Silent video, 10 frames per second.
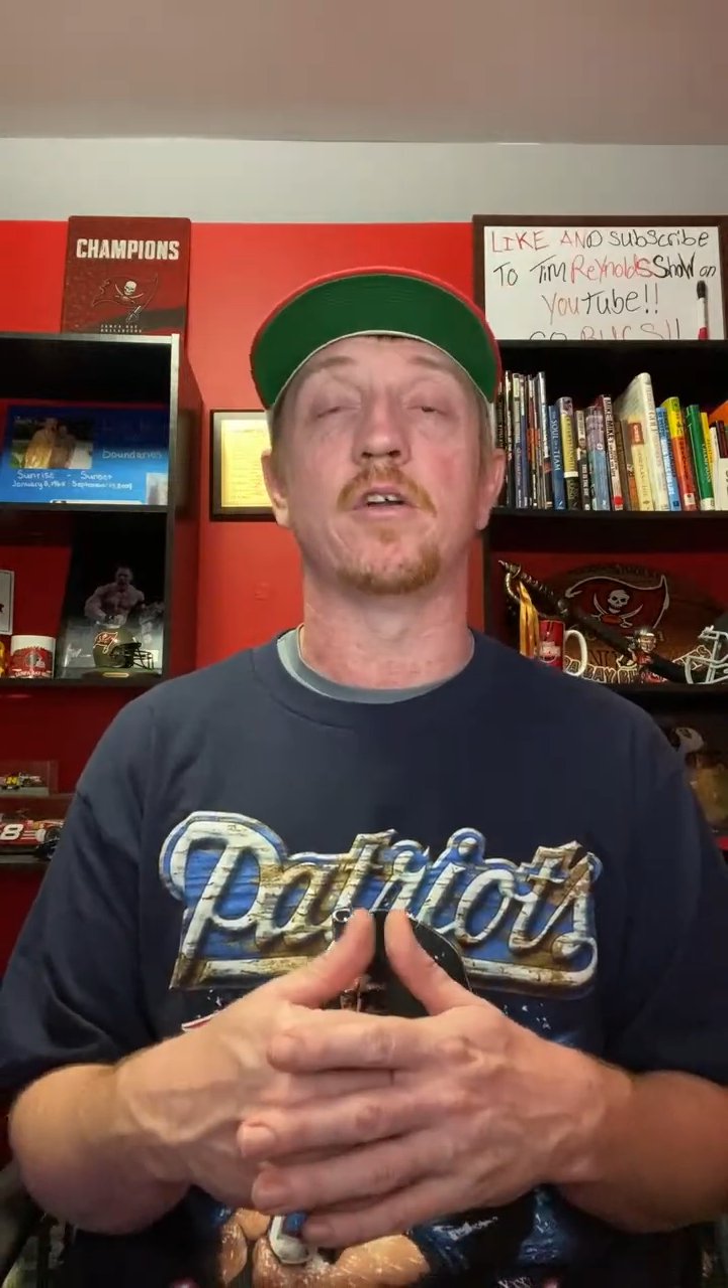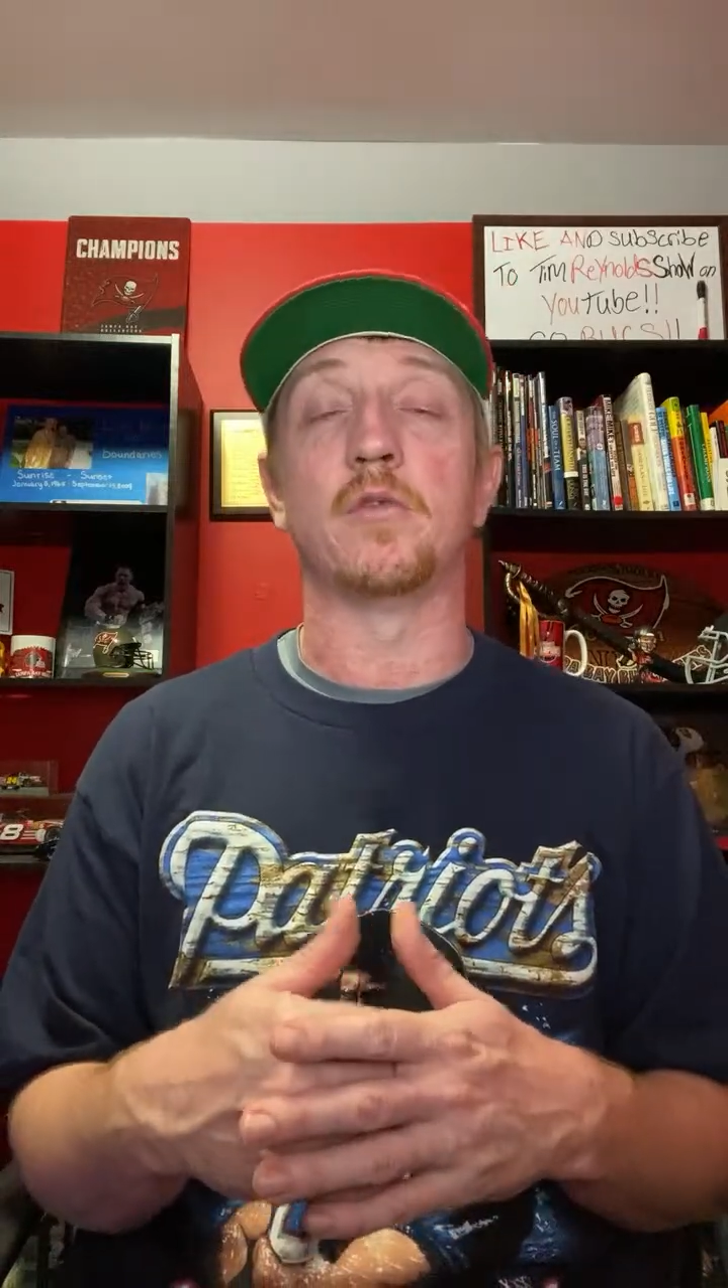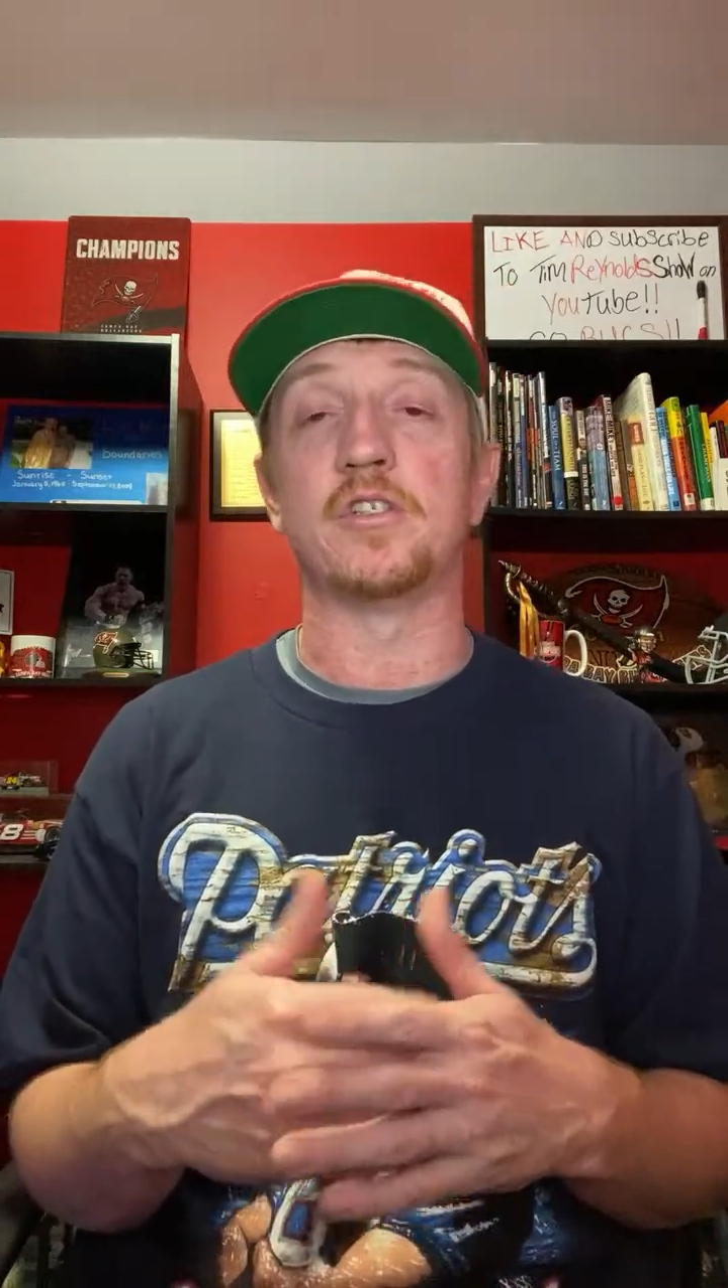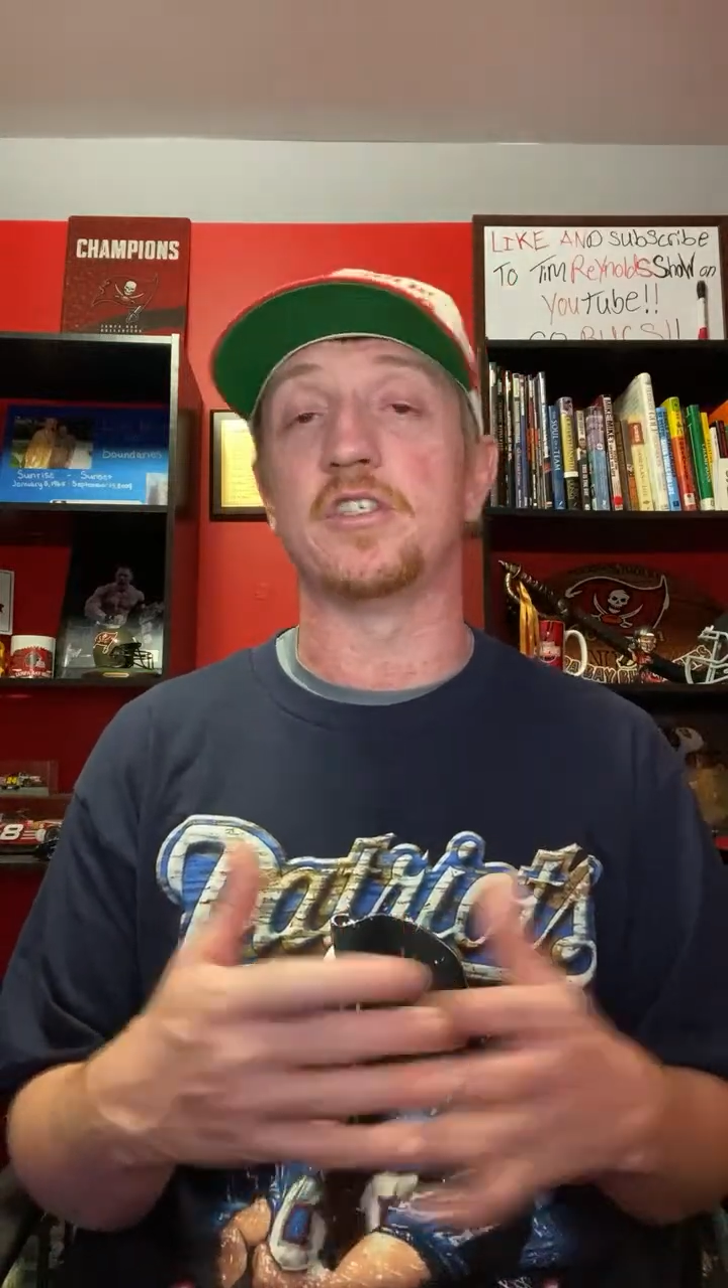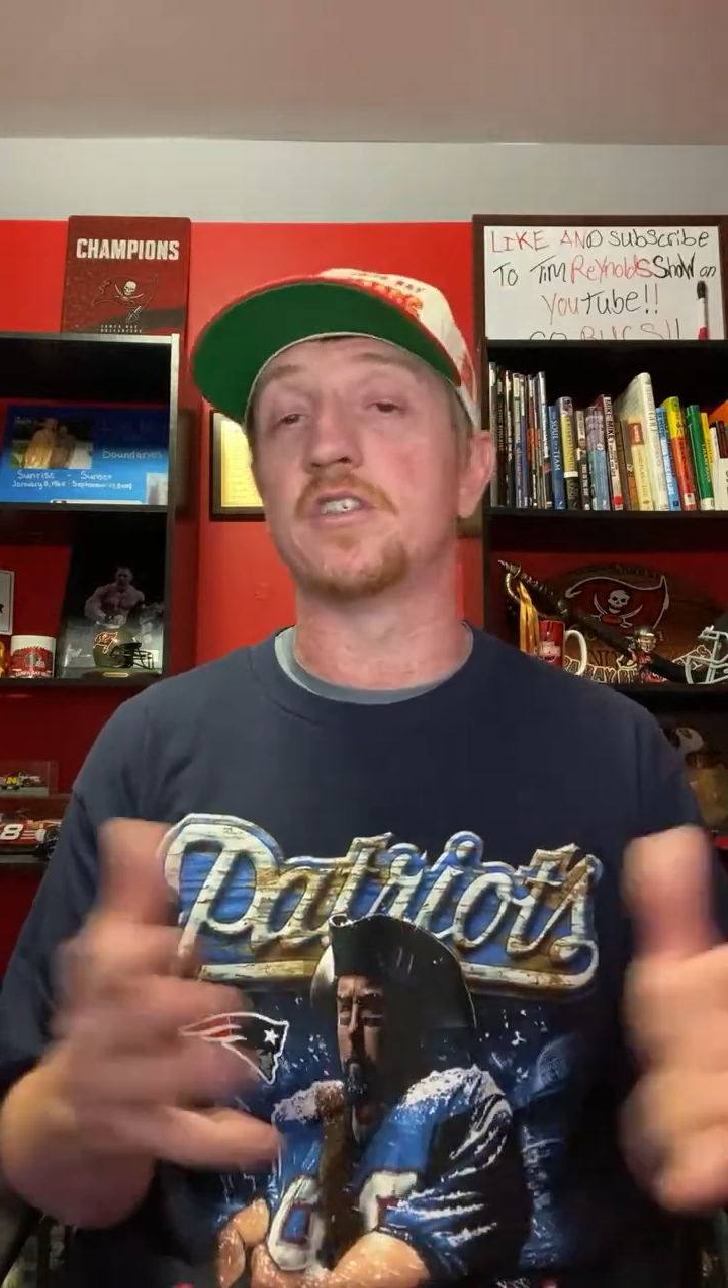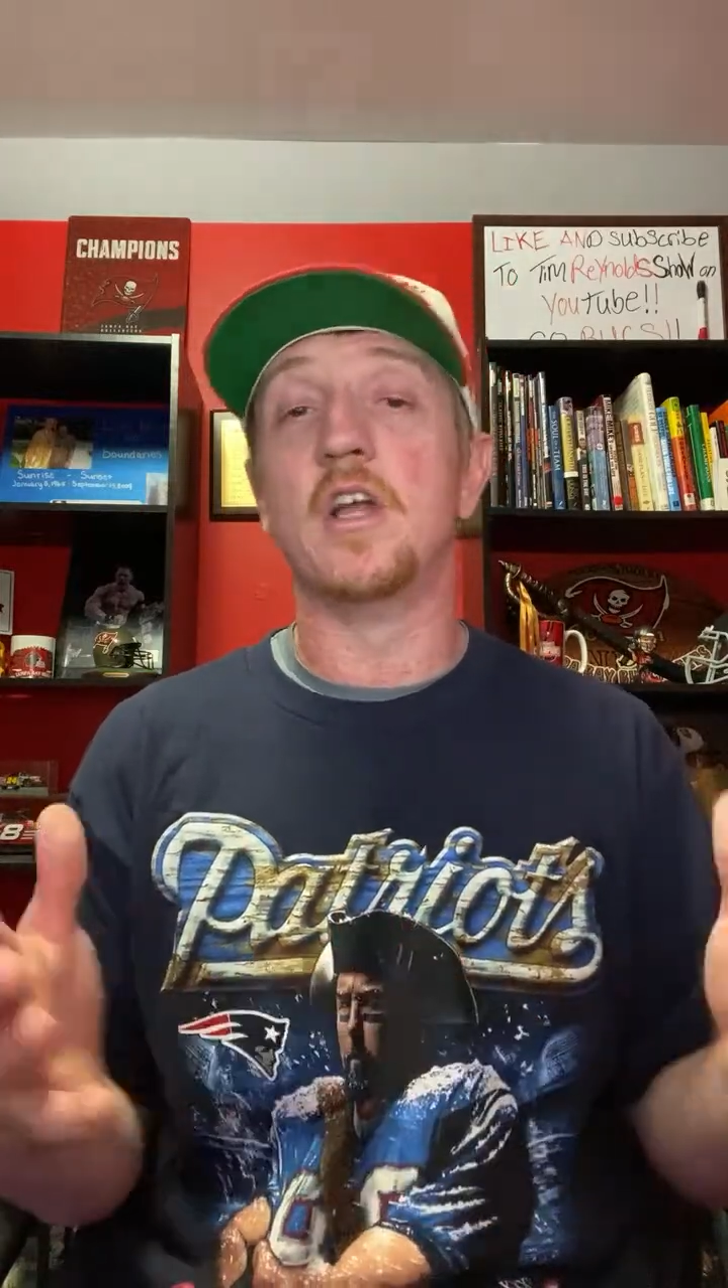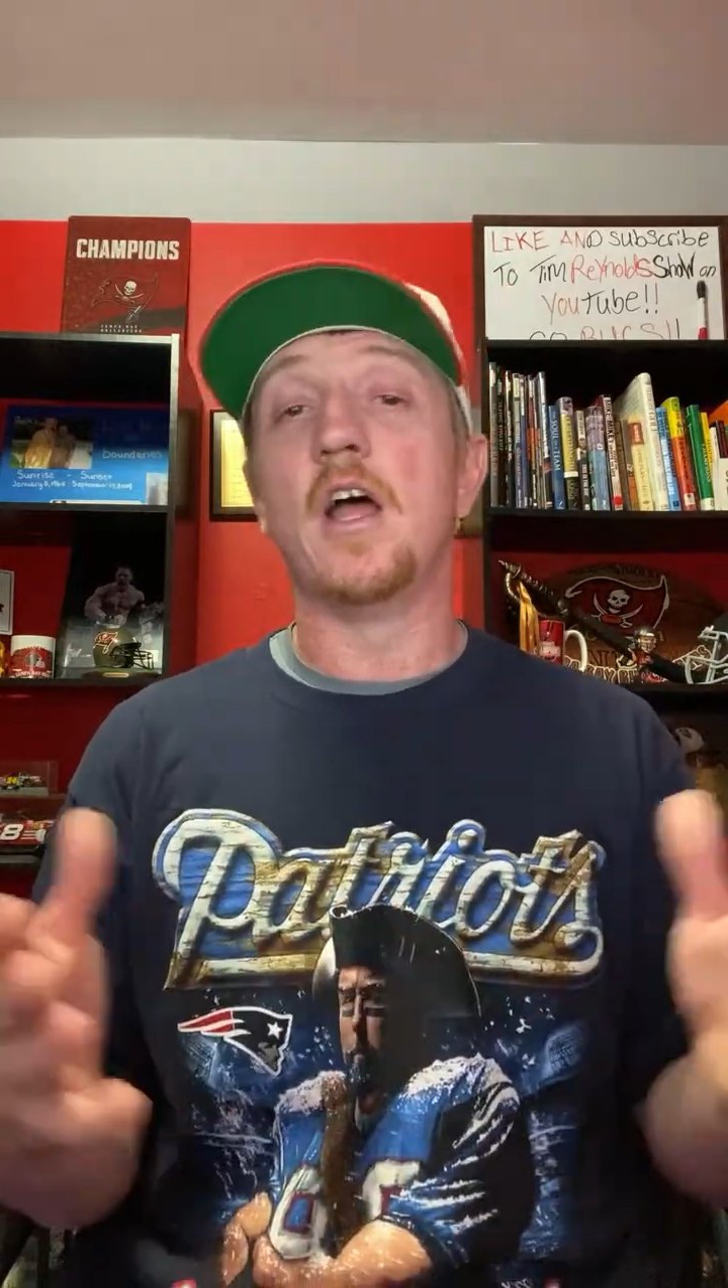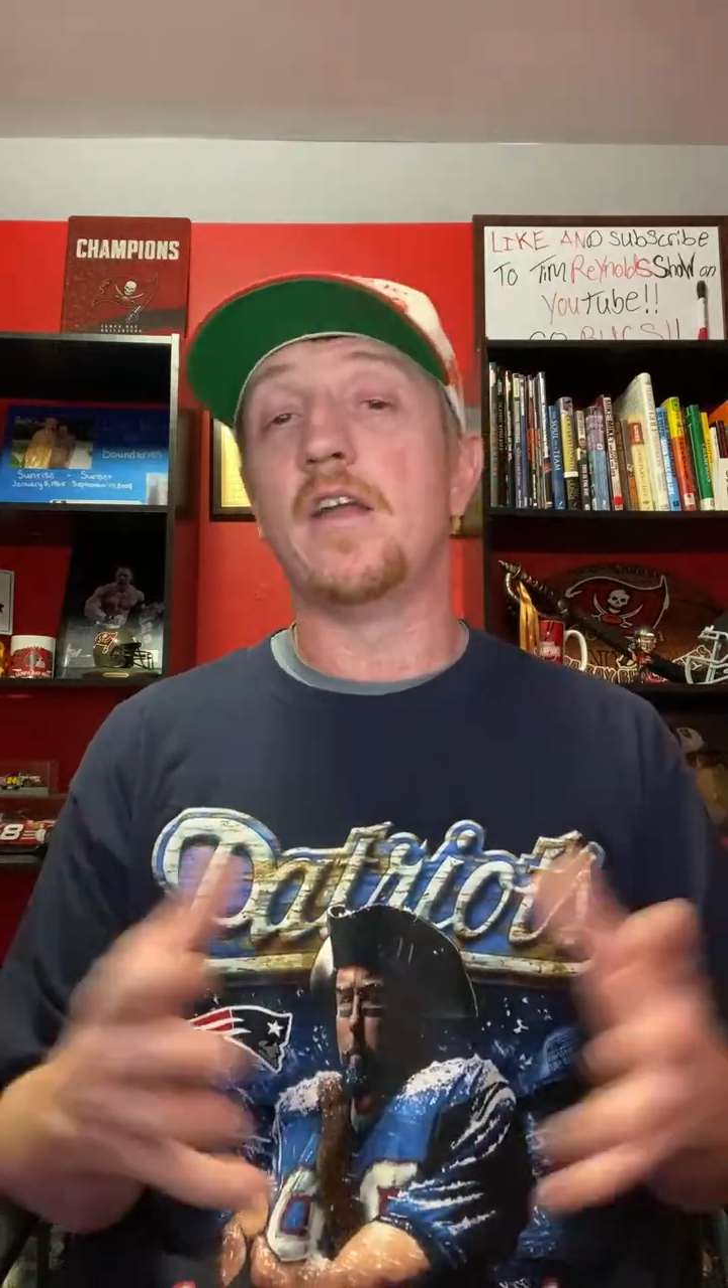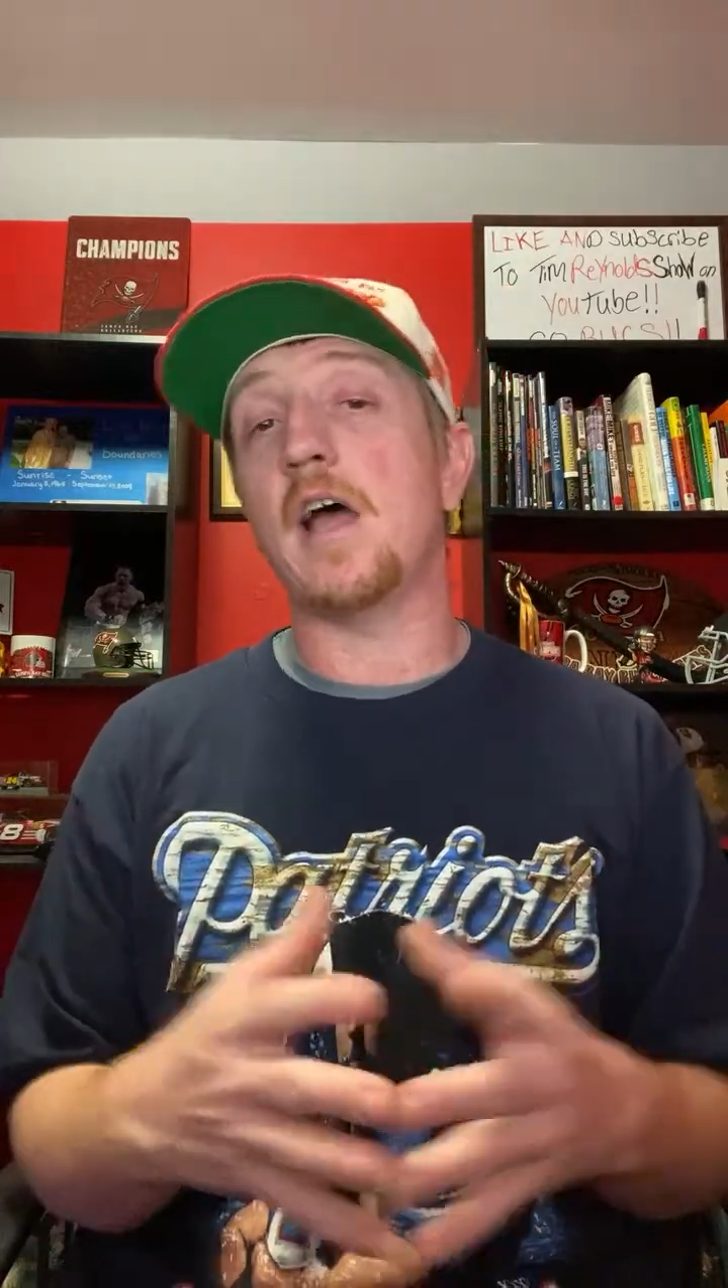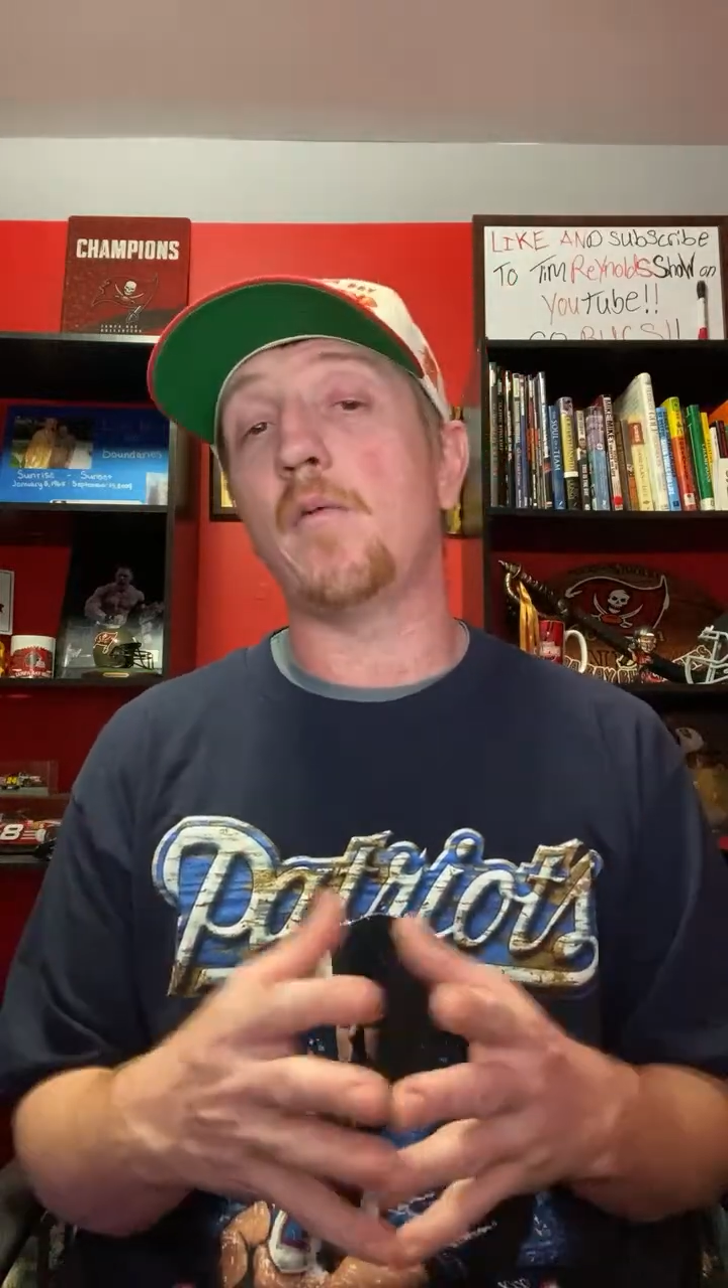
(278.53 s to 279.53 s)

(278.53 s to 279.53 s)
which is not